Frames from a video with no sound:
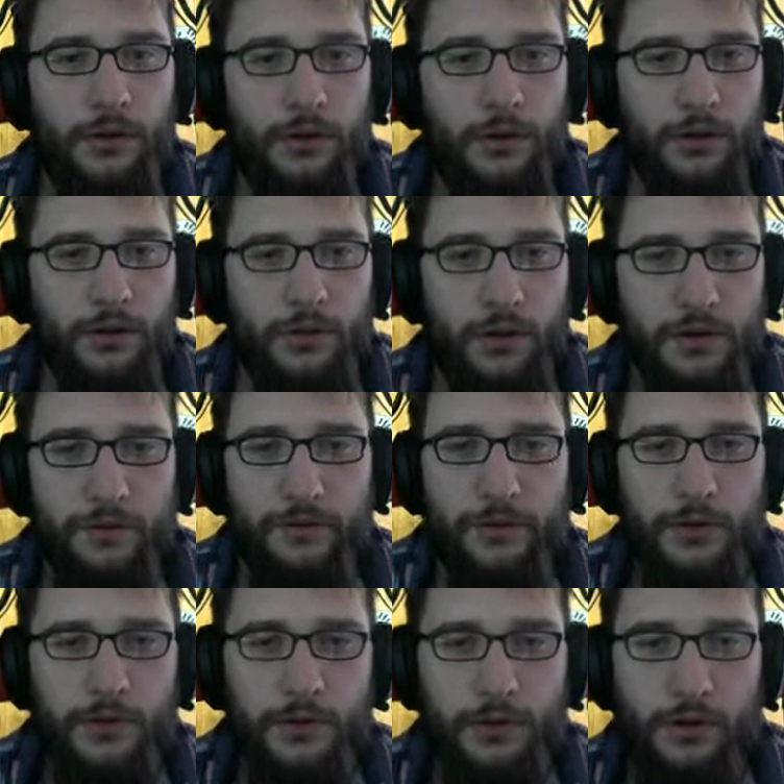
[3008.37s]
Towards the front
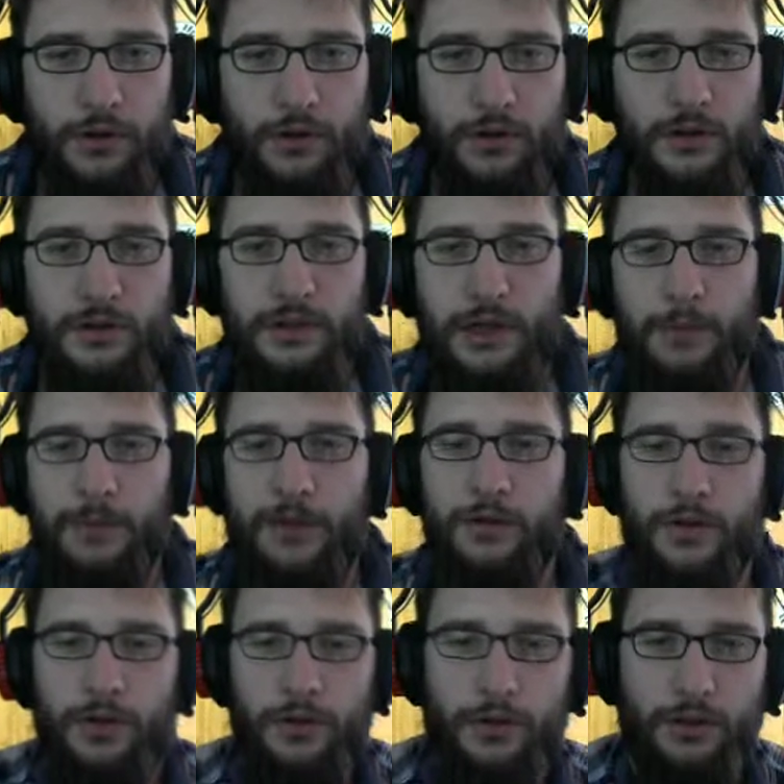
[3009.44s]
door, not the upper door.
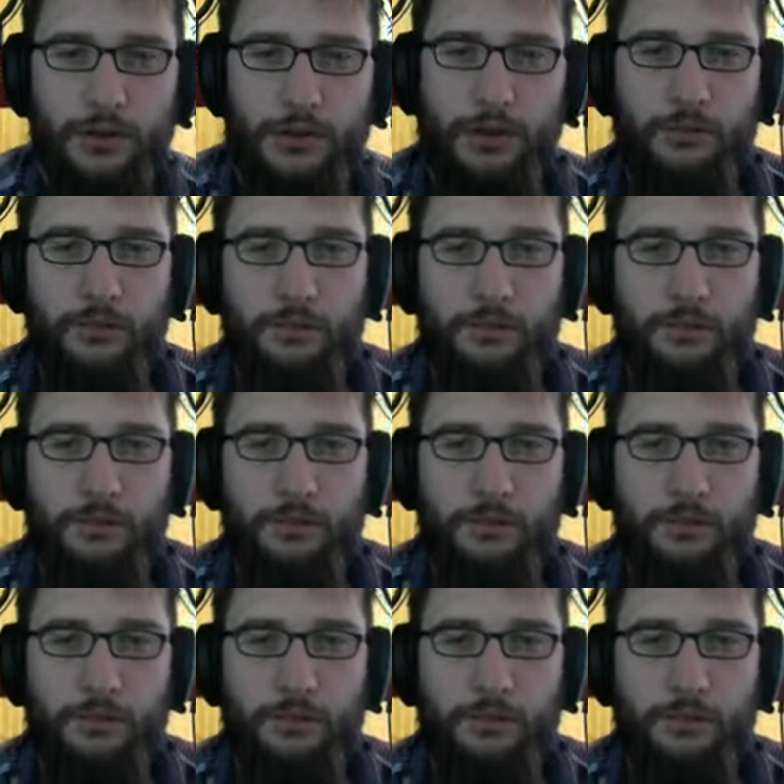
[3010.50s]
Okay.